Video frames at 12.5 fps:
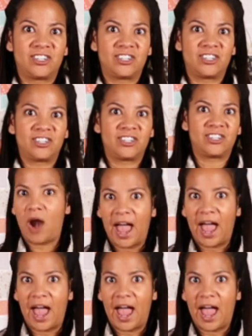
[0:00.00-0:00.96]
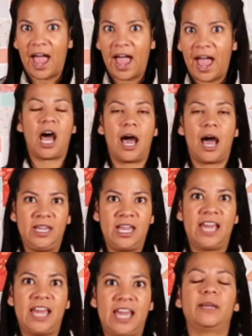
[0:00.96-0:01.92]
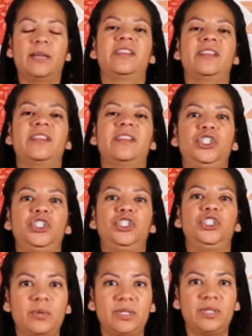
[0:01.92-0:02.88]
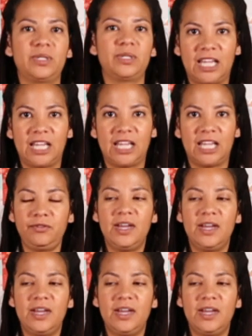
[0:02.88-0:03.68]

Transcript: It's a craft, it's a hobby, and it's something that we genuinely love.